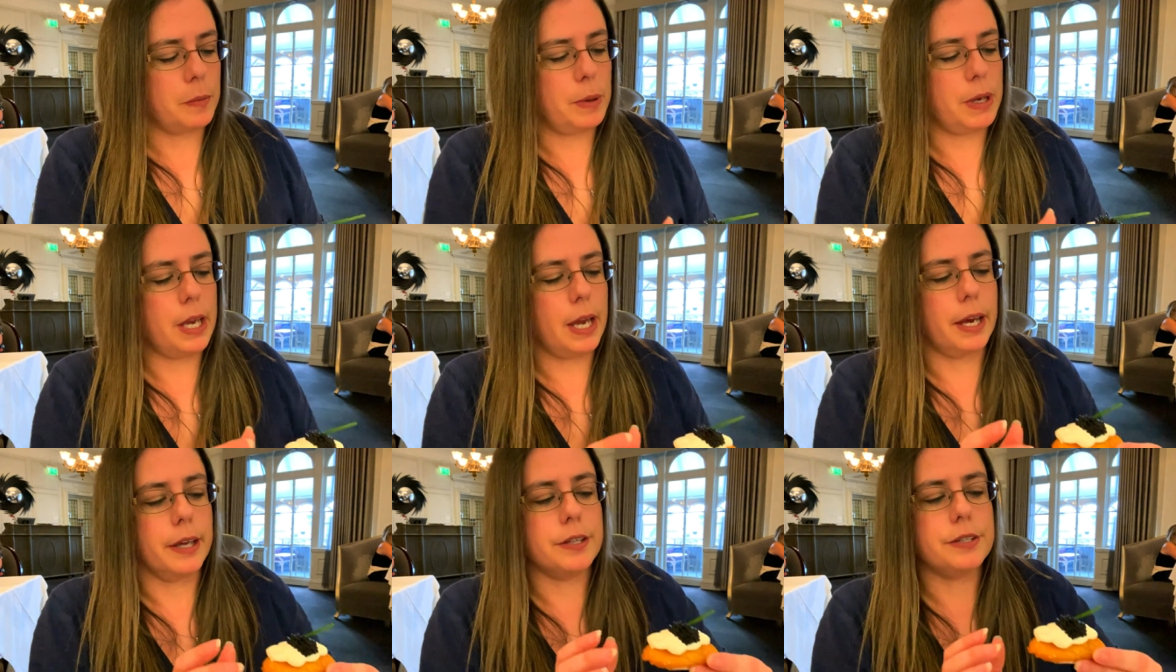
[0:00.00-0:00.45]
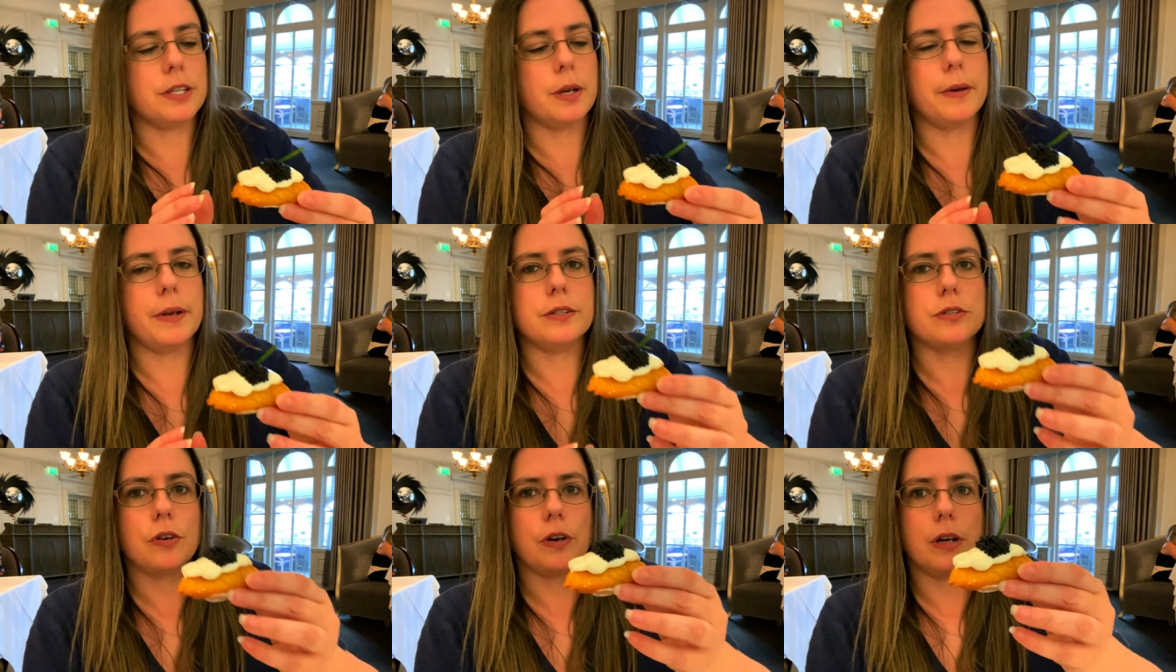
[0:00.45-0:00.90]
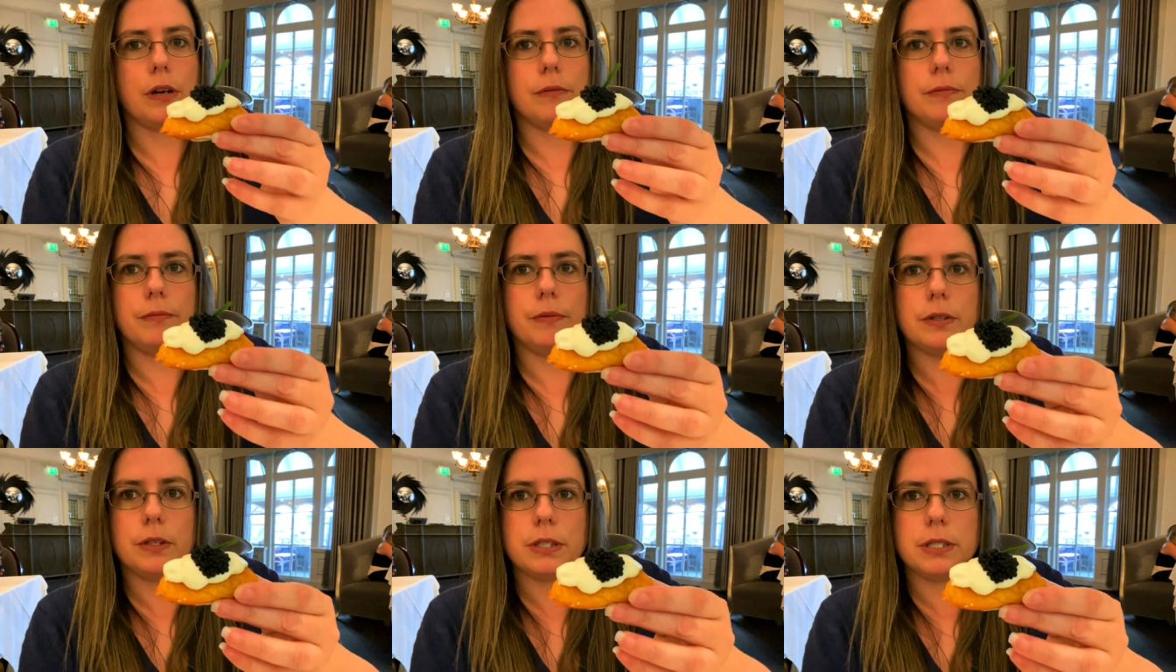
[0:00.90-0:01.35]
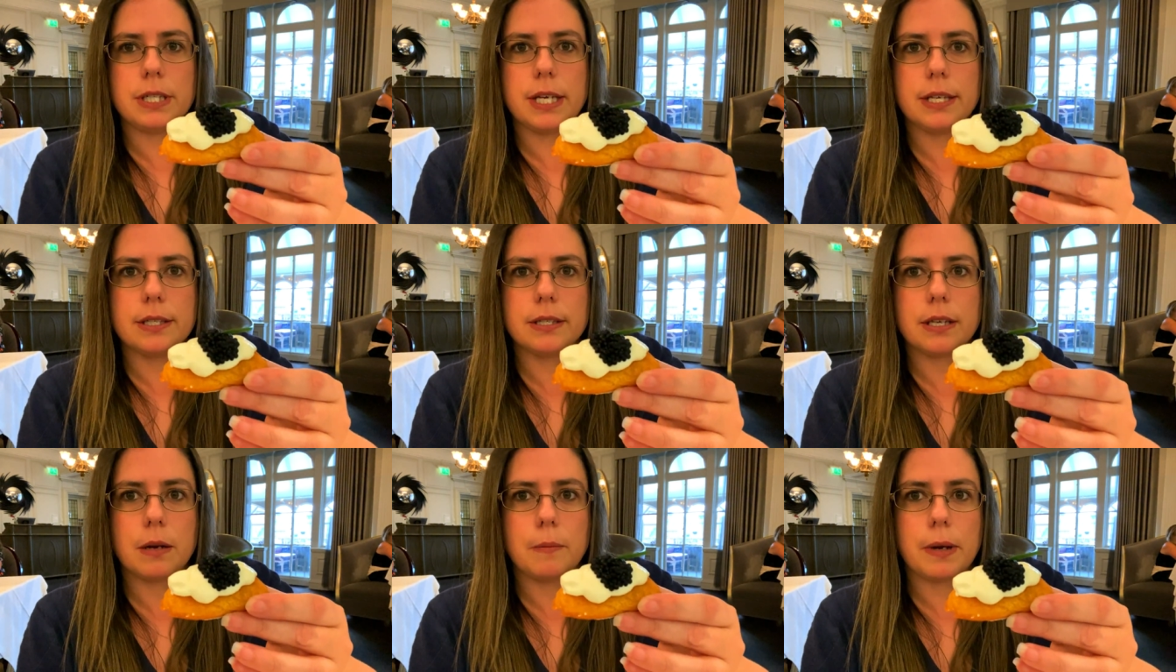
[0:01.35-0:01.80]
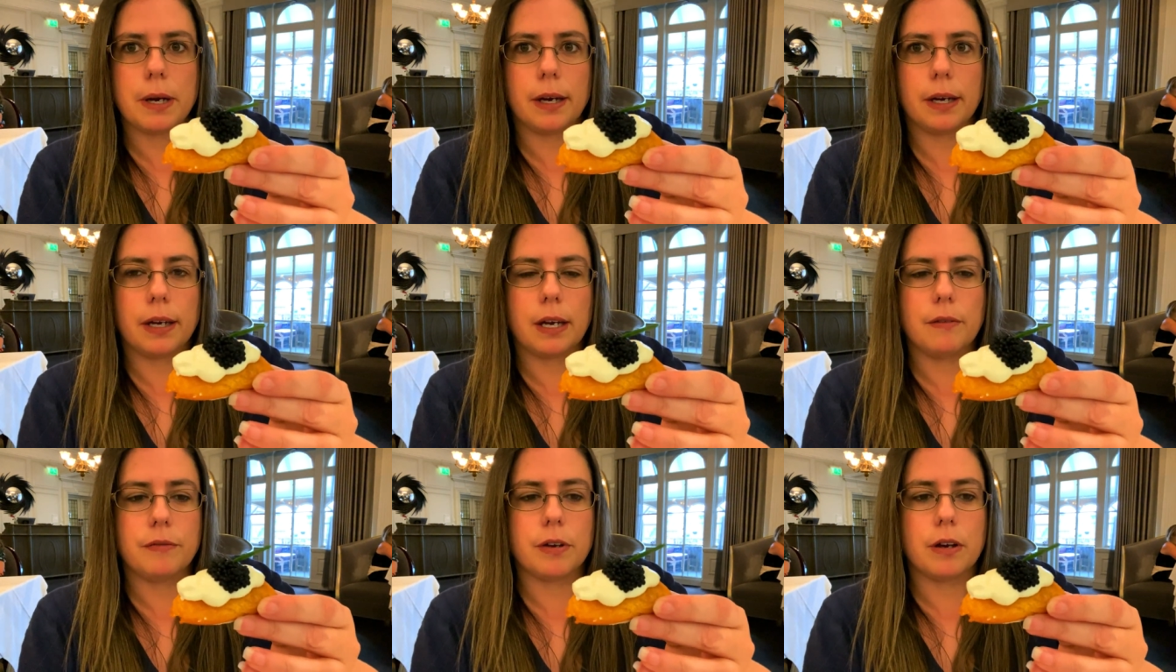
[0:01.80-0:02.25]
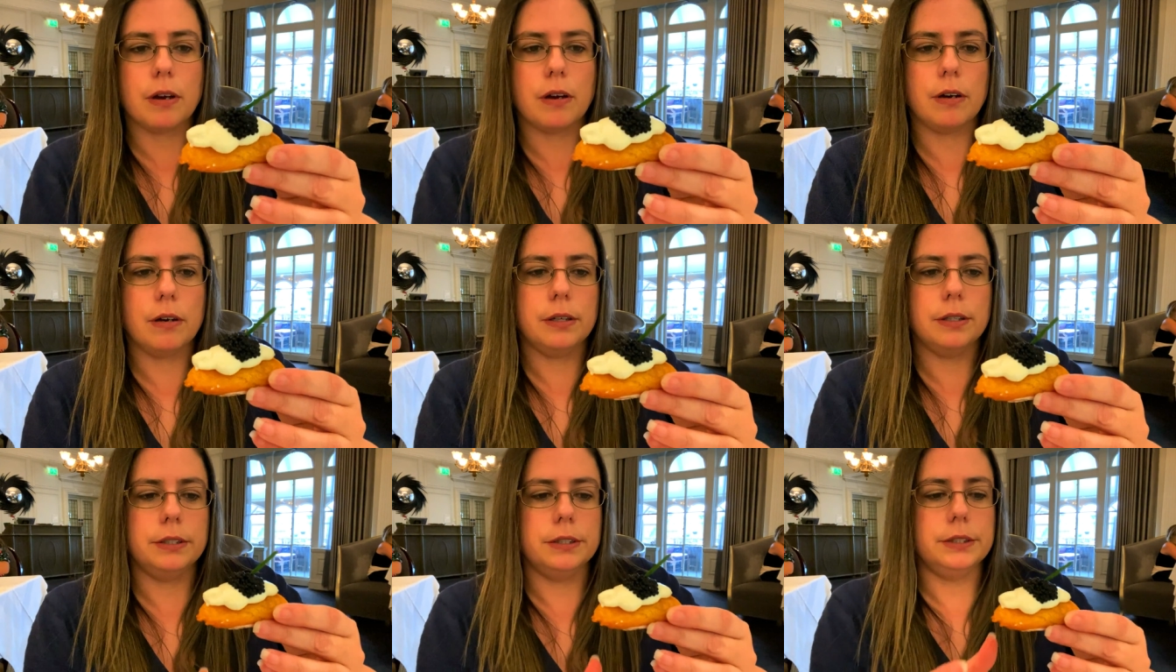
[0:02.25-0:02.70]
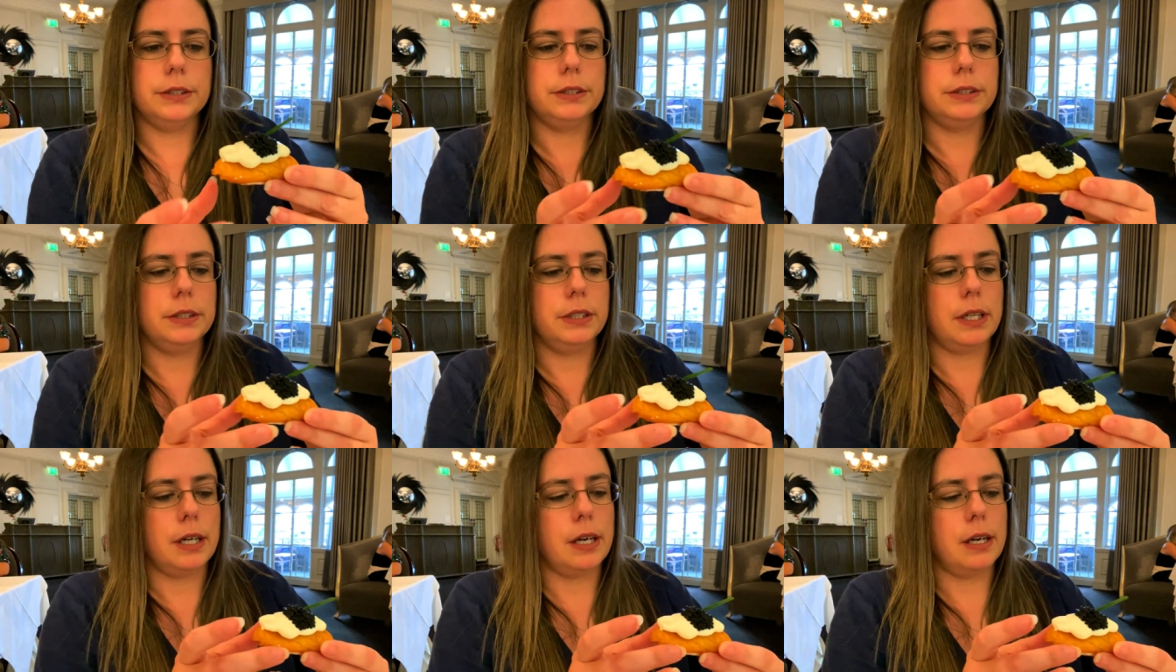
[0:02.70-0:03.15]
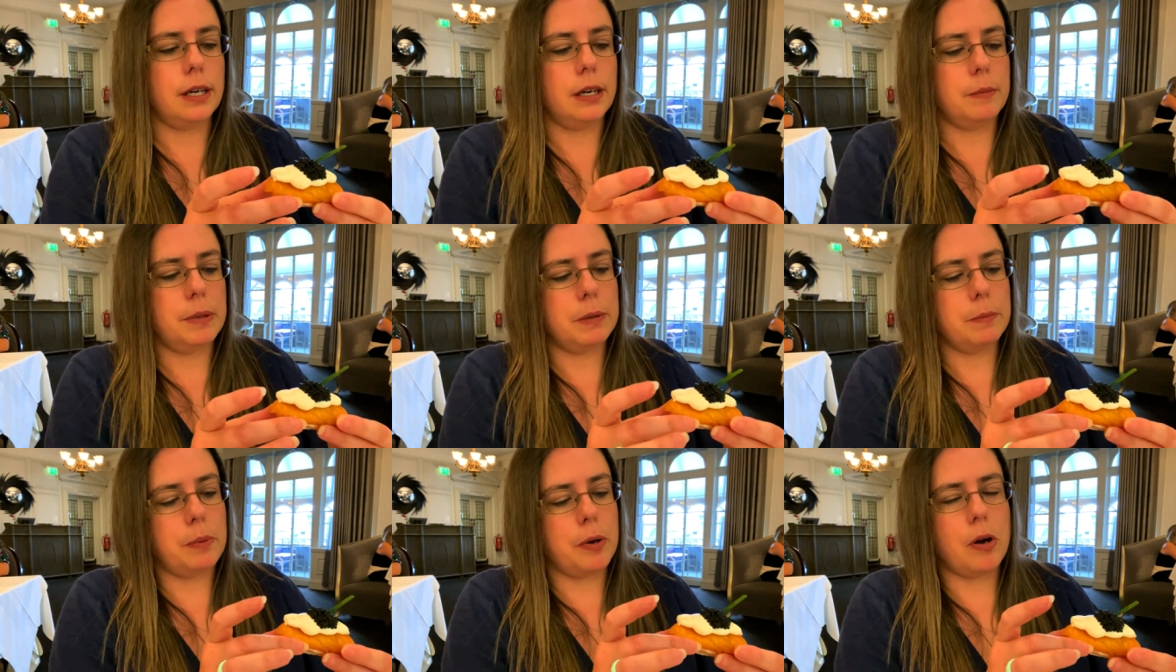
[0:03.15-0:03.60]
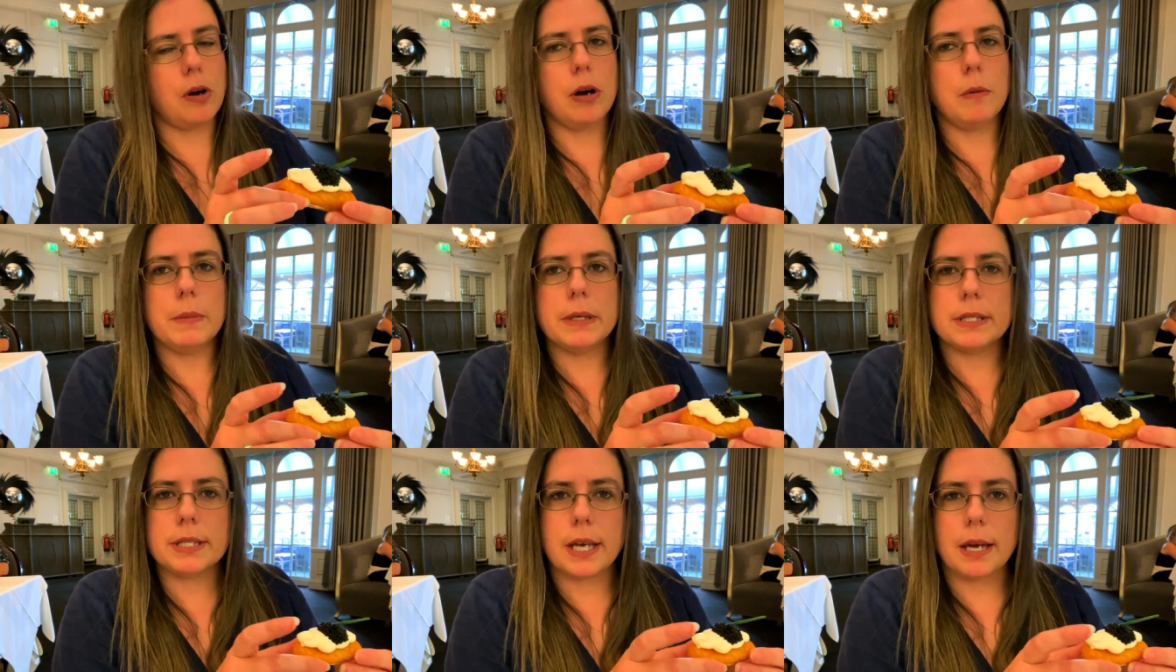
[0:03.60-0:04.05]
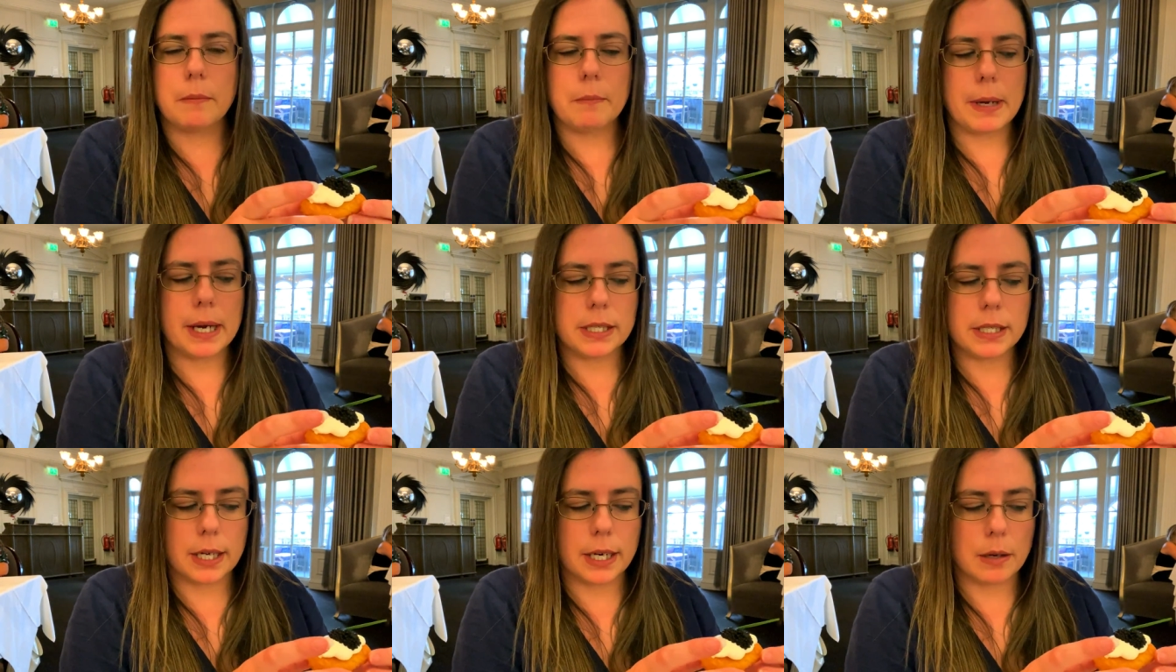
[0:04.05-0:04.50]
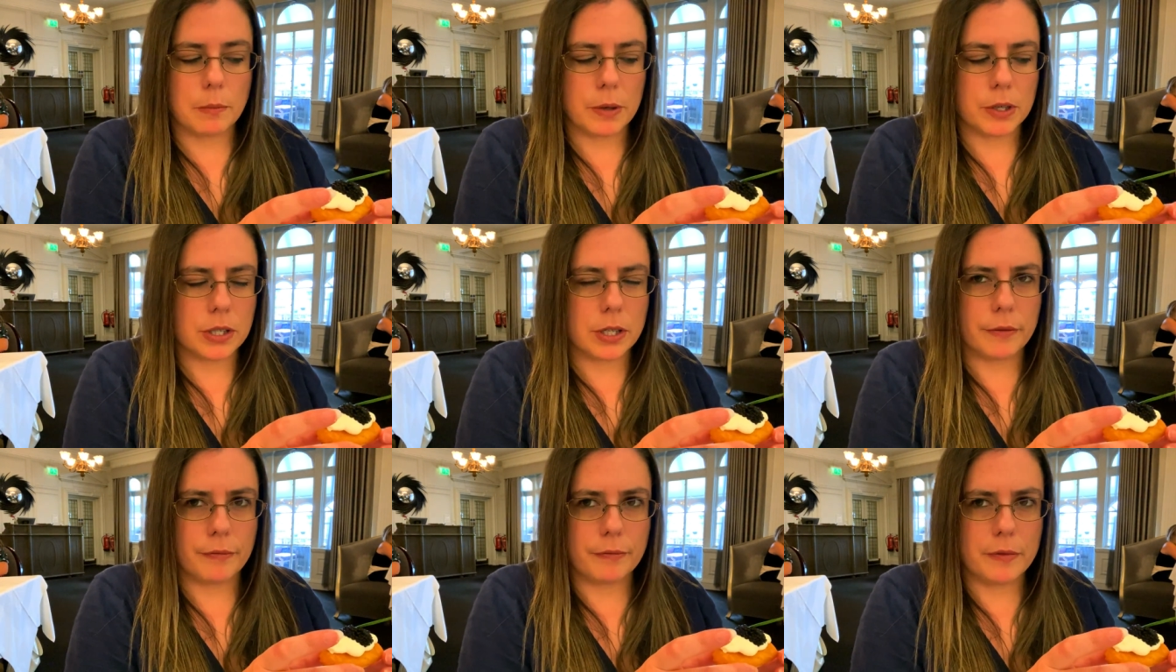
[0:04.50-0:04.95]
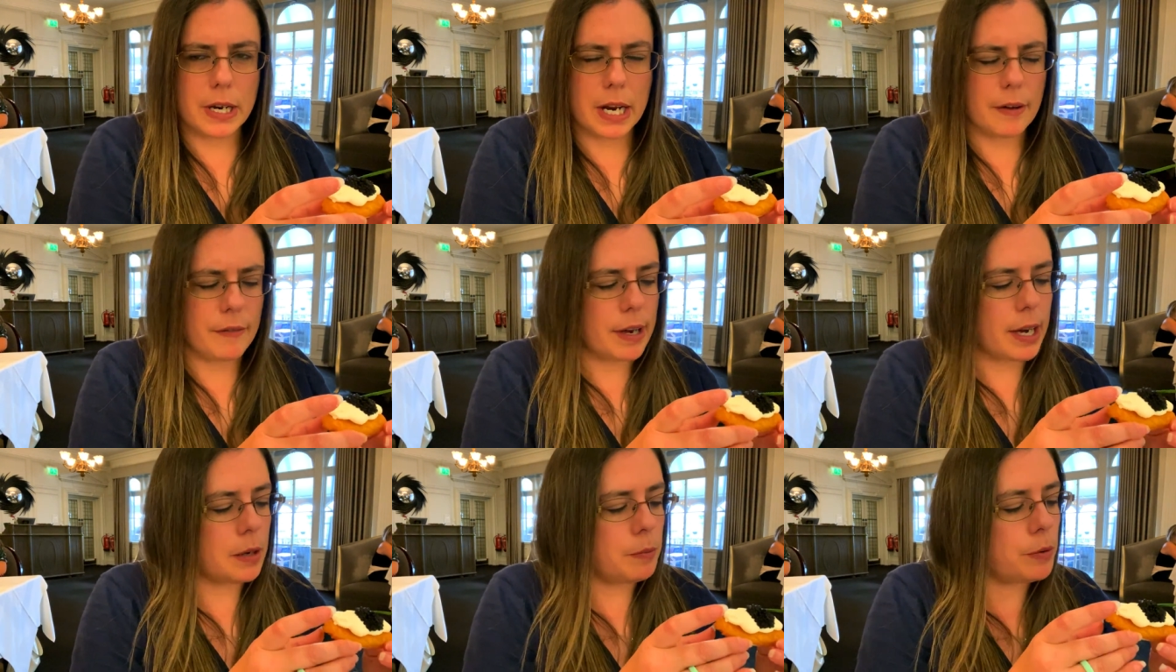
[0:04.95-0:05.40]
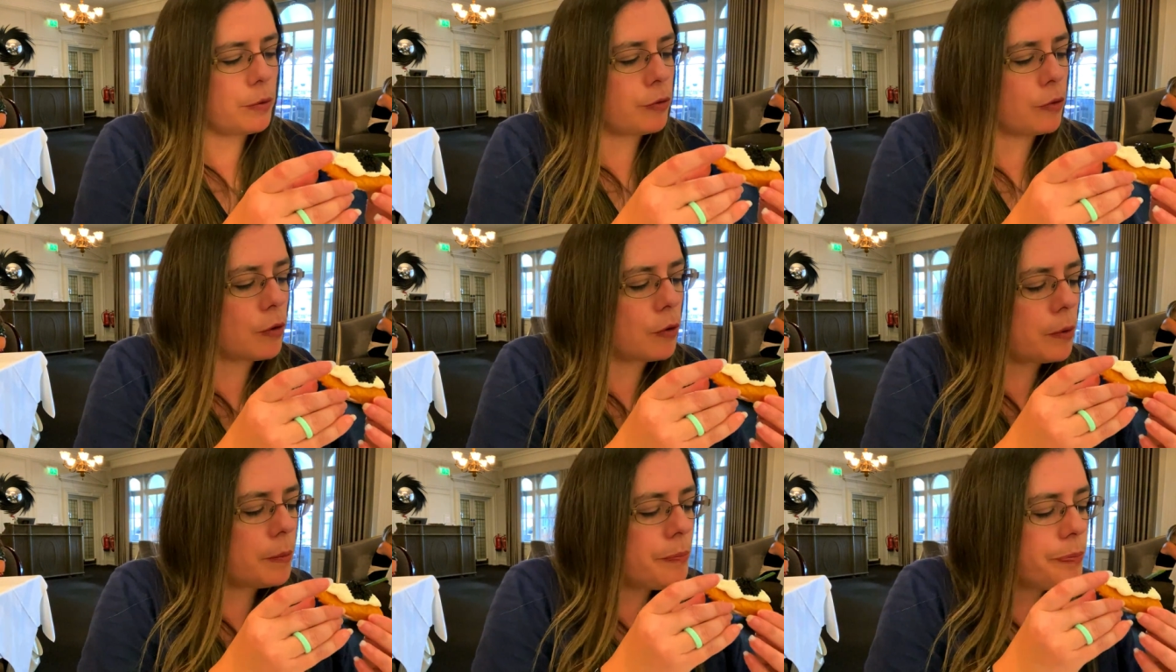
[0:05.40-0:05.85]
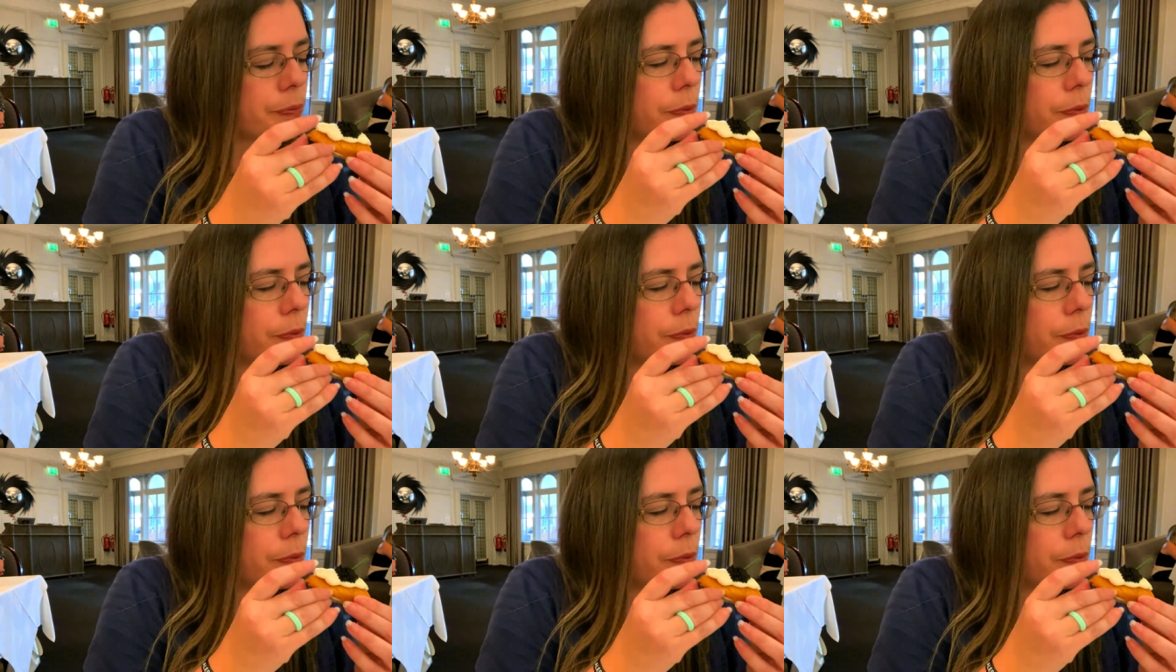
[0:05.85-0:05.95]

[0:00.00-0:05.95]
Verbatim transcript: but yeah, so it's got a decent amount of caviar um, and parmesan madeleine, which I've never had before.